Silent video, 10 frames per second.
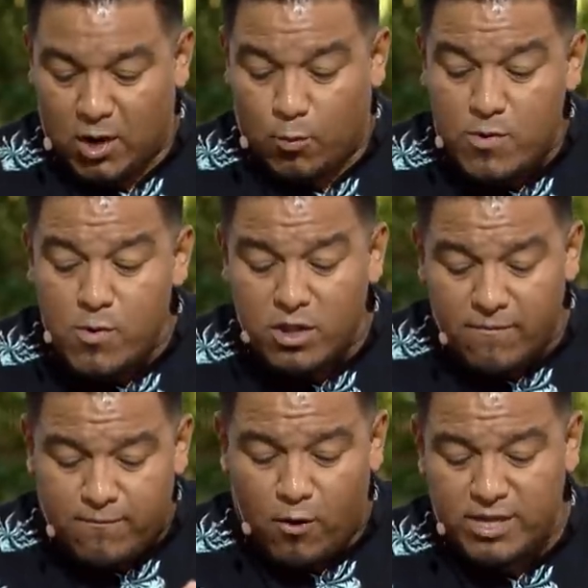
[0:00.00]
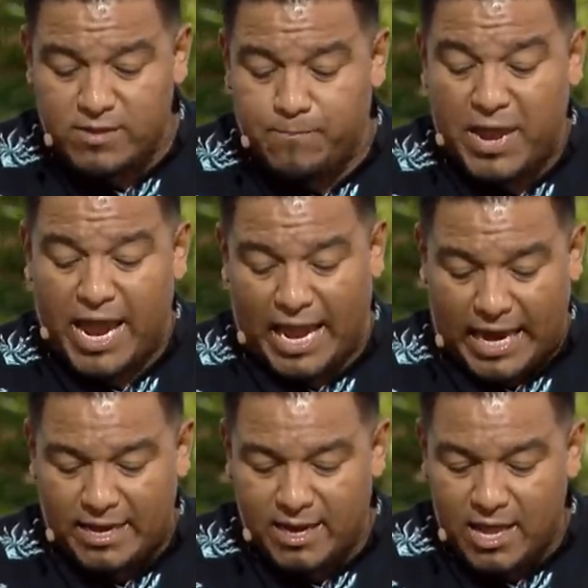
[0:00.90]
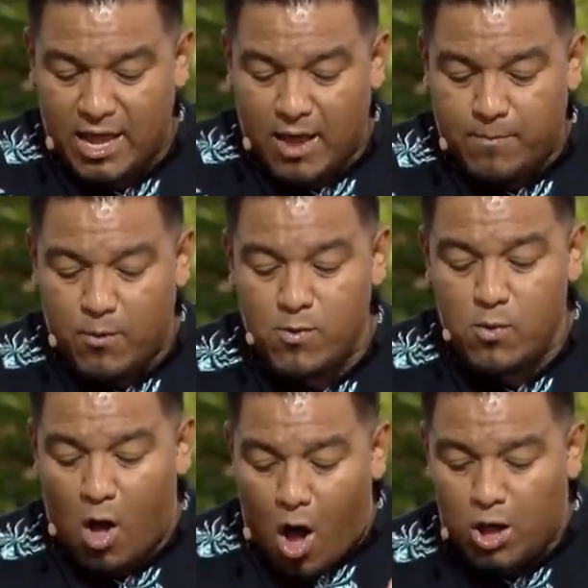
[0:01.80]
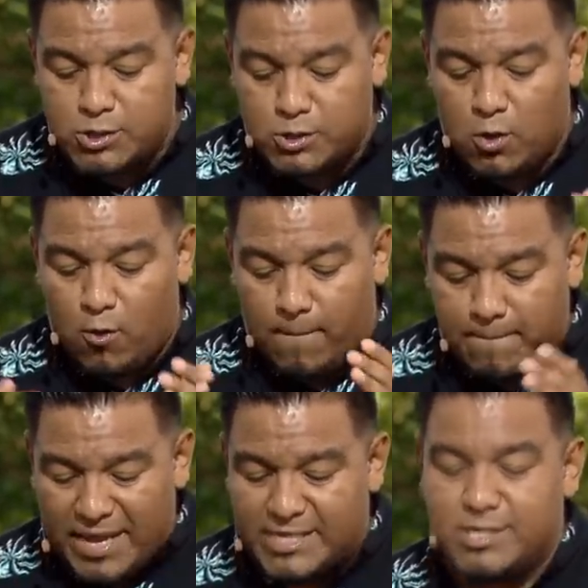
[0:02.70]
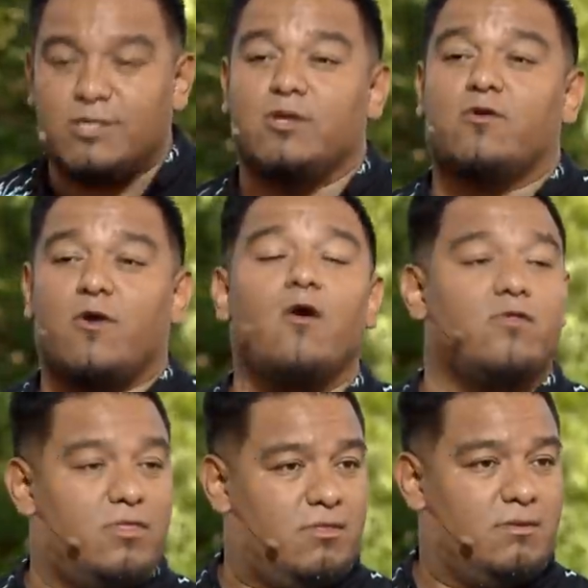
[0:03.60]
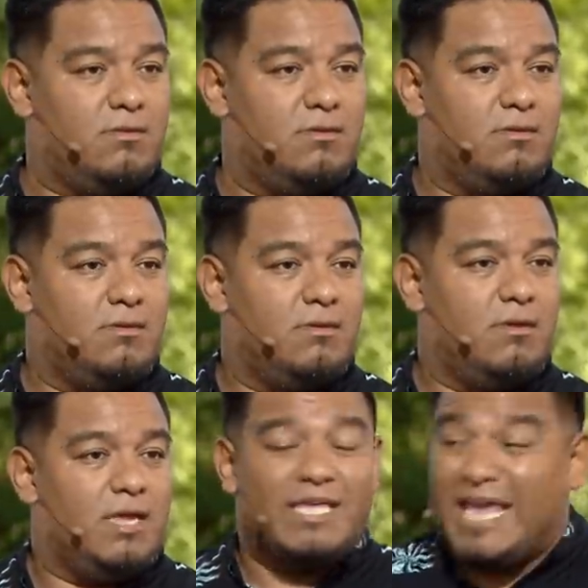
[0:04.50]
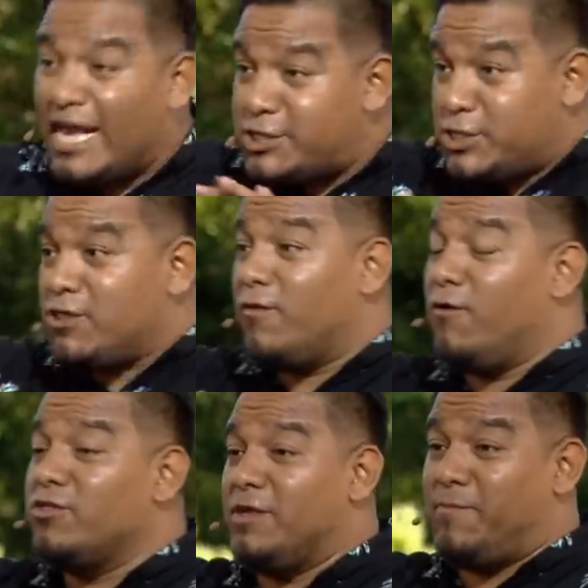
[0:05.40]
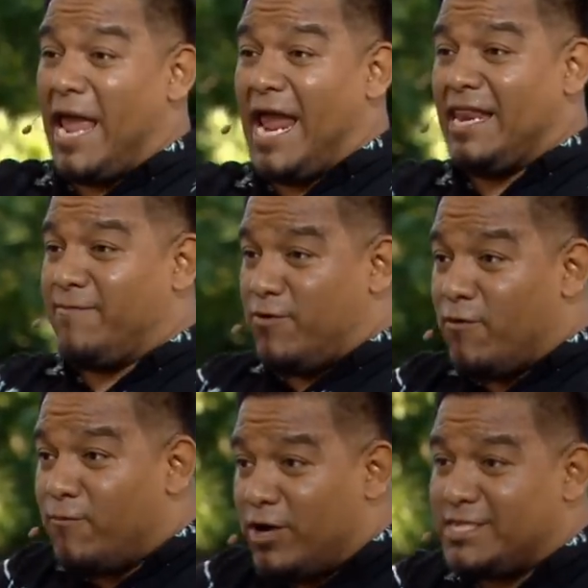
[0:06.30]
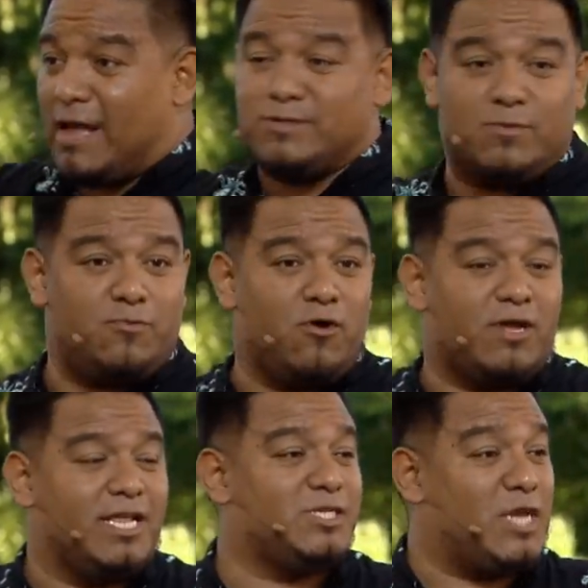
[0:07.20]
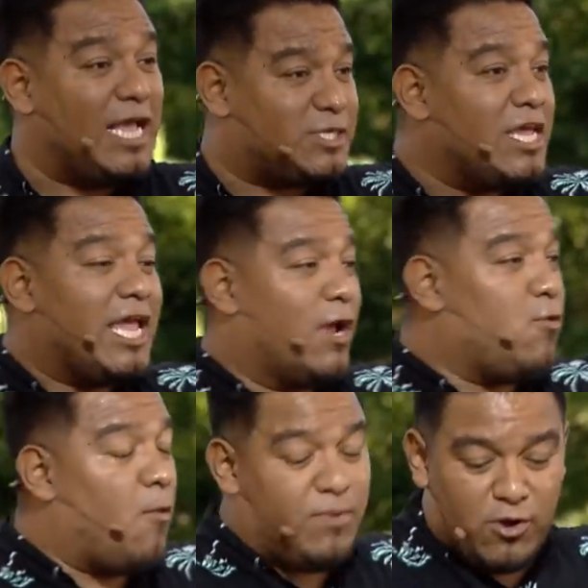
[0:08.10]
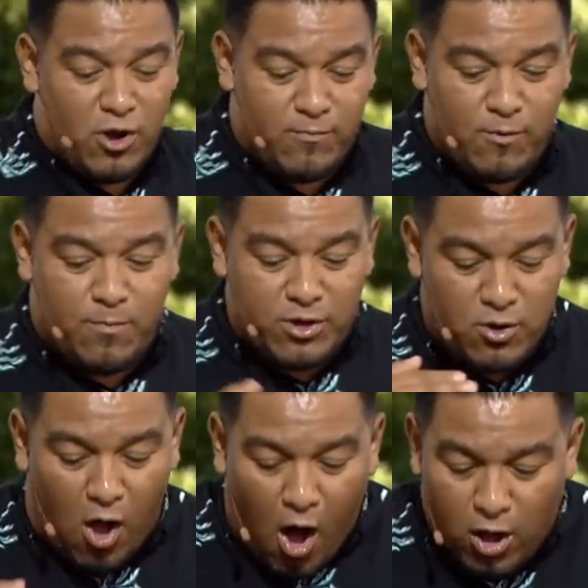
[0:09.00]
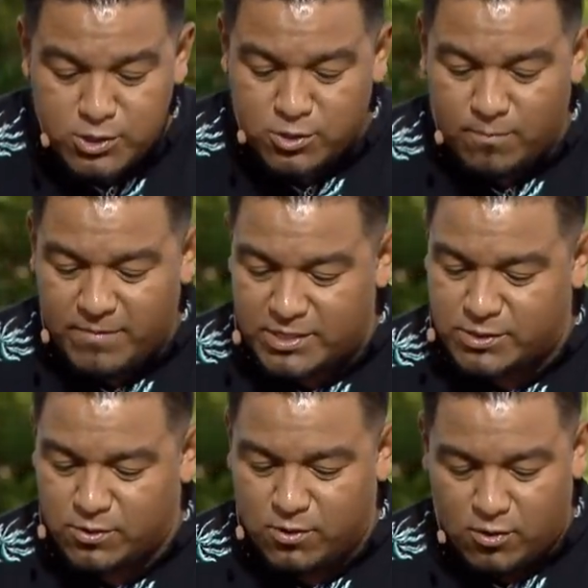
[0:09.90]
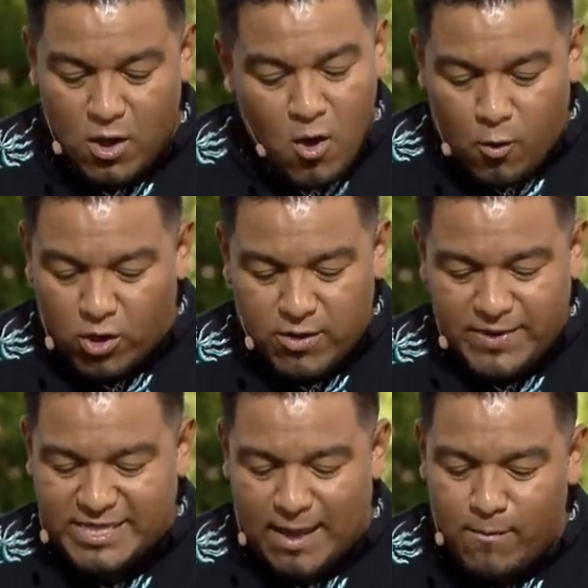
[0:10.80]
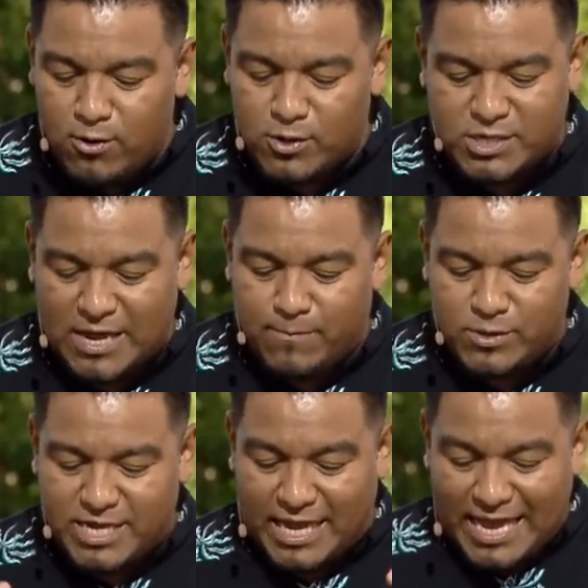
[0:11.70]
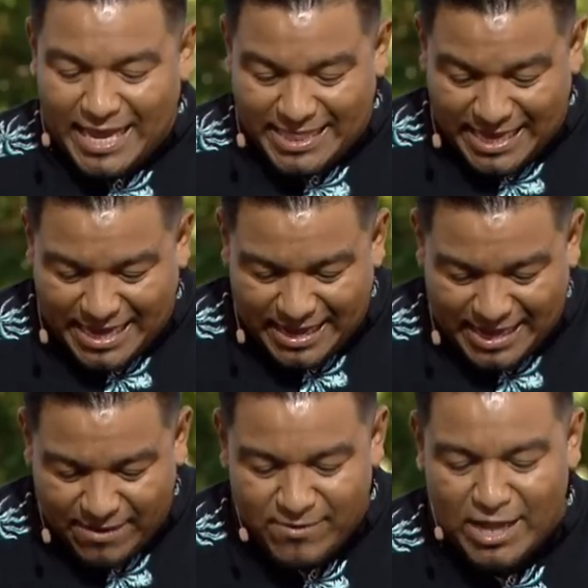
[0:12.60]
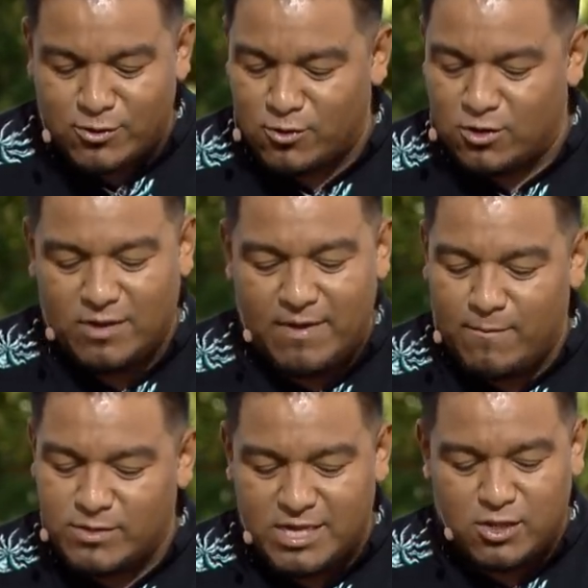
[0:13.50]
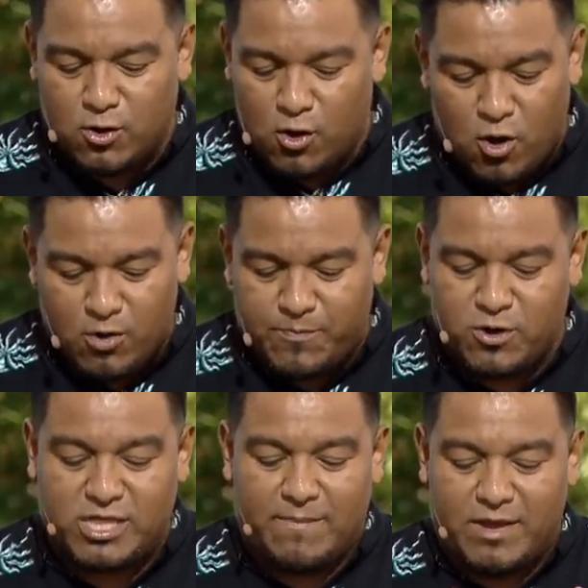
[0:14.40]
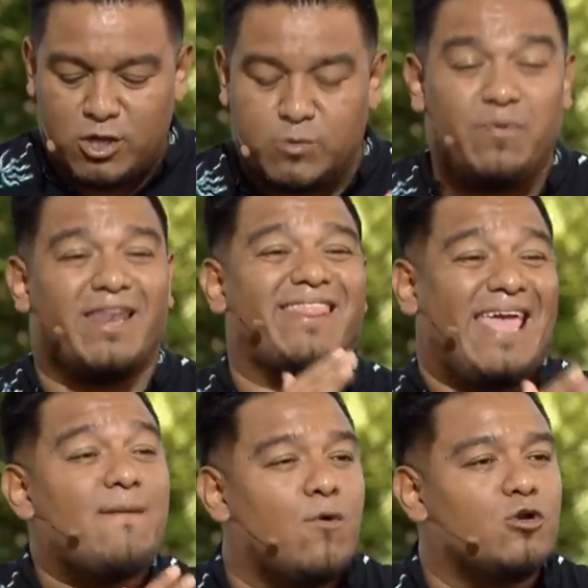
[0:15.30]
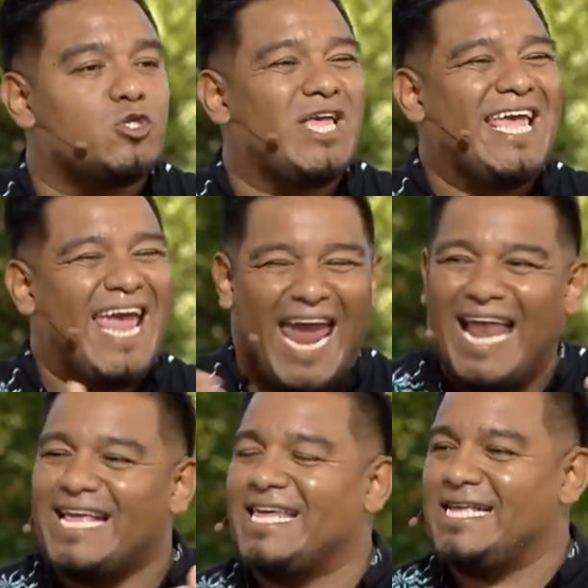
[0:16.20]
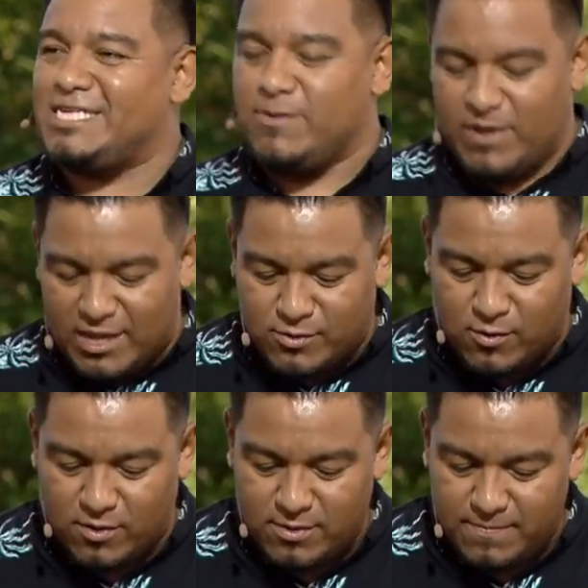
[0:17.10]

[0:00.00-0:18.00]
we will avoid the pain, but we will also miss the growth. Yes, you'll avoid the pain if you avoid times of brokenness. Yes, it won't be hurtful, but you'll also miss the growth. Cuando evitamos los tiempos de quebranto, nos libramos del dolor, pero también nos perdemos el crecimiento.